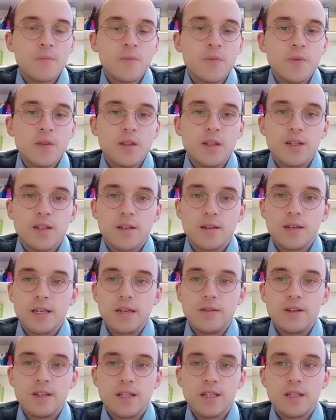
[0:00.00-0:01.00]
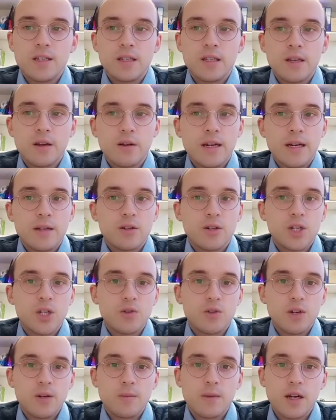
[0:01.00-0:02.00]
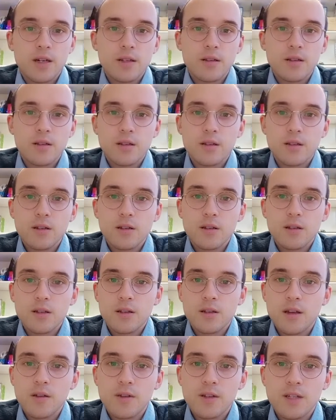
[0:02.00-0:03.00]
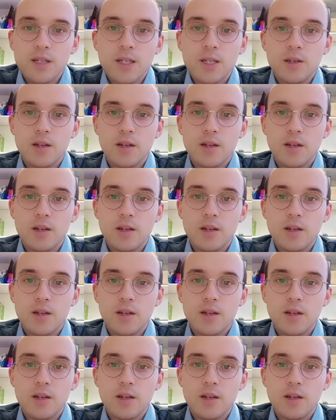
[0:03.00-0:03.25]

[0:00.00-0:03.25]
this can give us insight on how to streamline services,